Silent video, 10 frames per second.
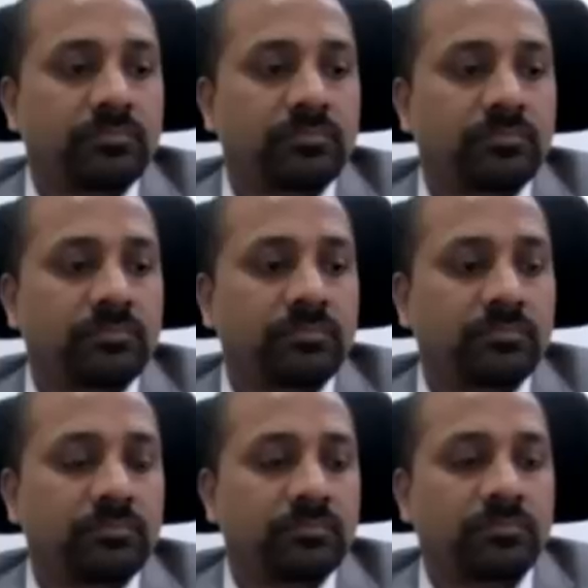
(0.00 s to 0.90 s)

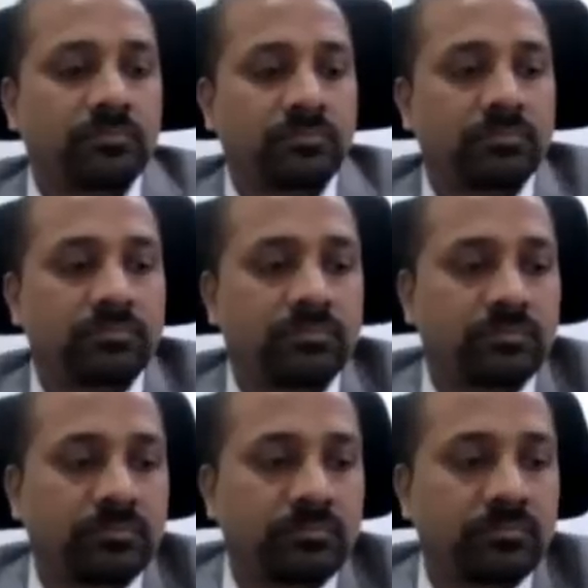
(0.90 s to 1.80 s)

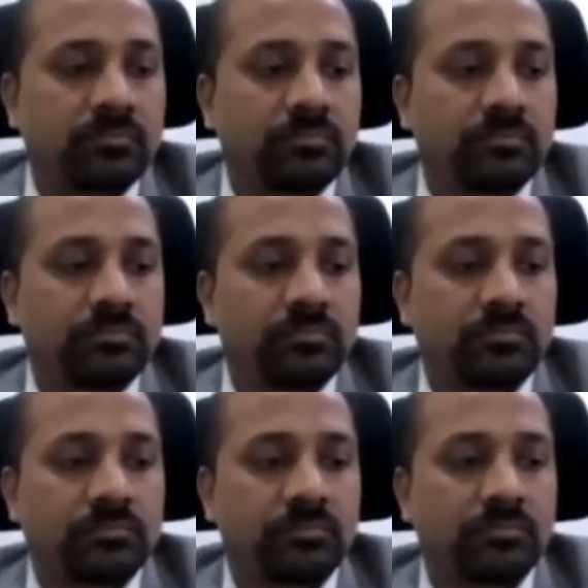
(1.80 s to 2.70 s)

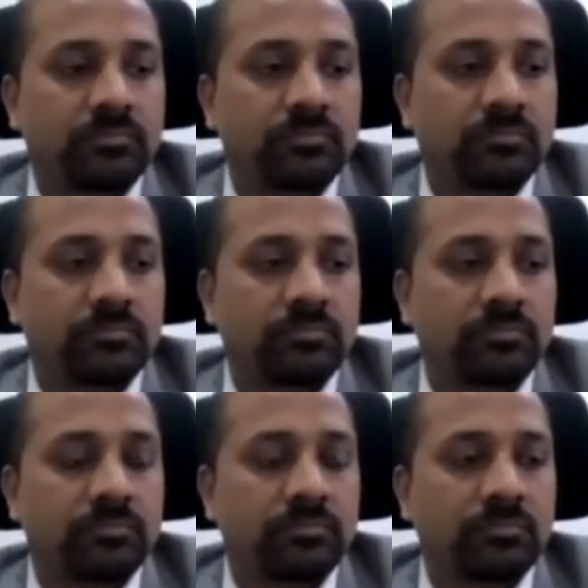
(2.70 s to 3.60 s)

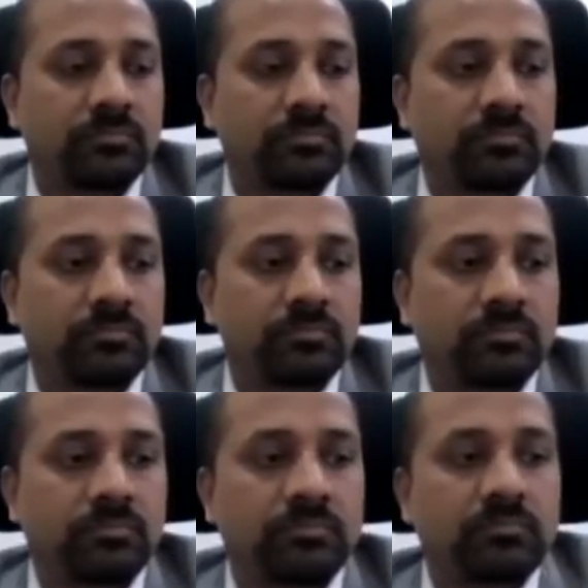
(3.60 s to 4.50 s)

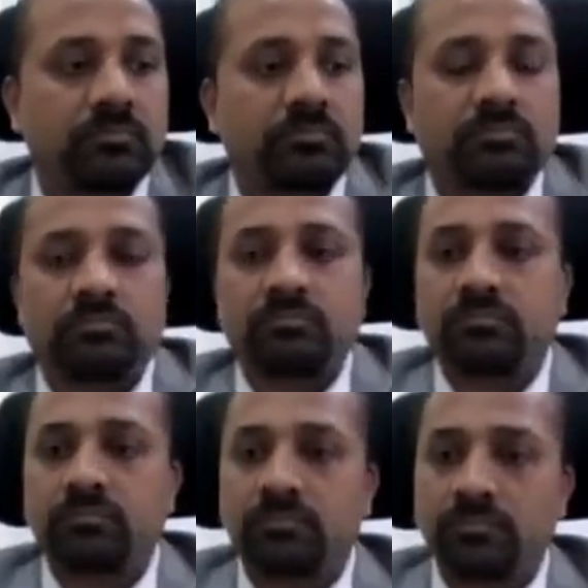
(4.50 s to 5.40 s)

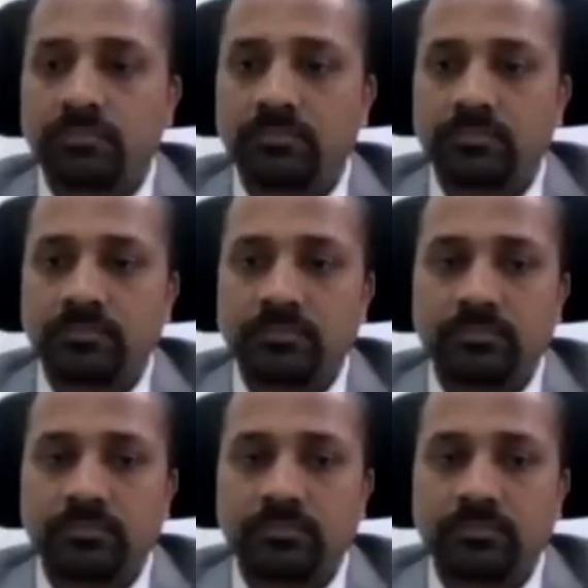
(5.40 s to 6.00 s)
This person isn't speaking.